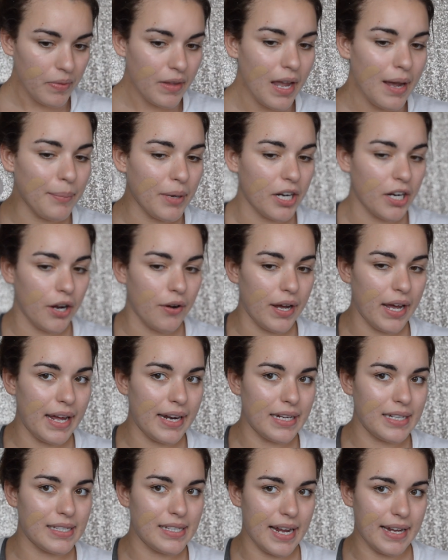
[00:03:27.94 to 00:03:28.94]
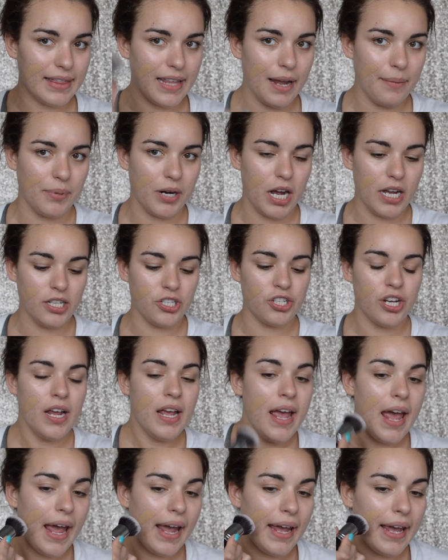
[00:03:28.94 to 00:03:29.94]
I'm going to go ahead and take that brush,
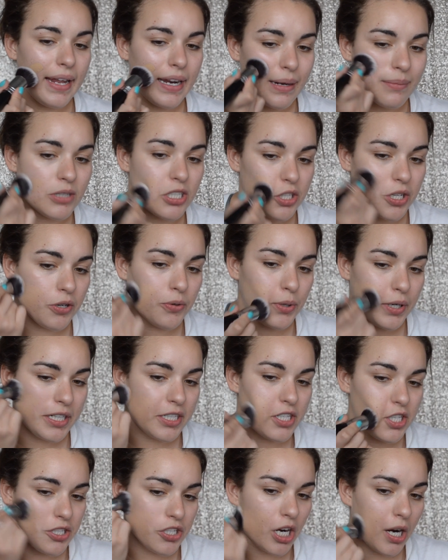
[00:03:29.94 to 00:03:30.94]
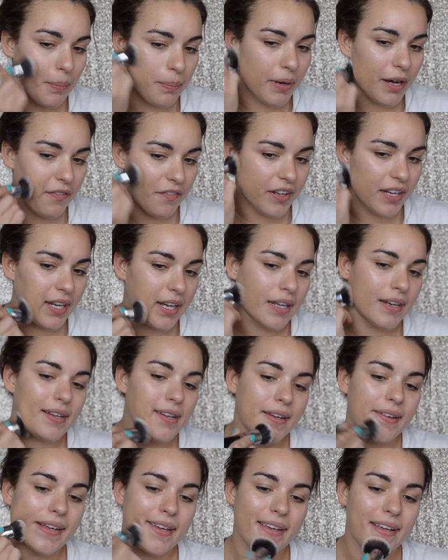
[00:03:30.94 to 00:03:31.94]
and I'm just going to start buffing it
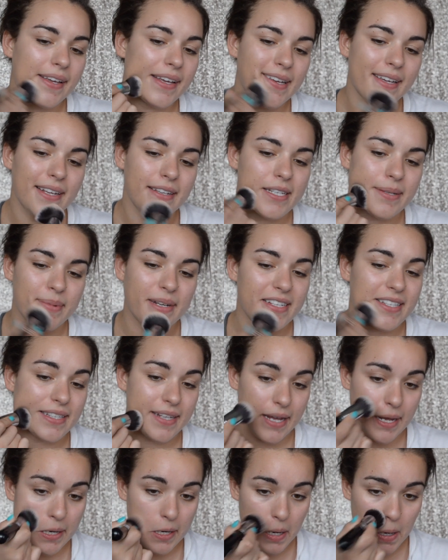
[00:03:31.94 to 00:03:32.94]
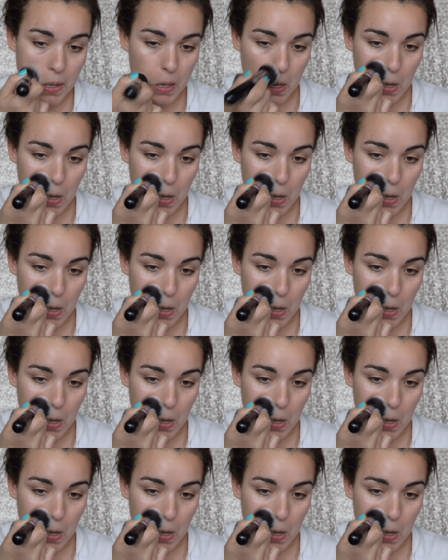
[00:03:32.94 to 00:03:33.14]
into my skin.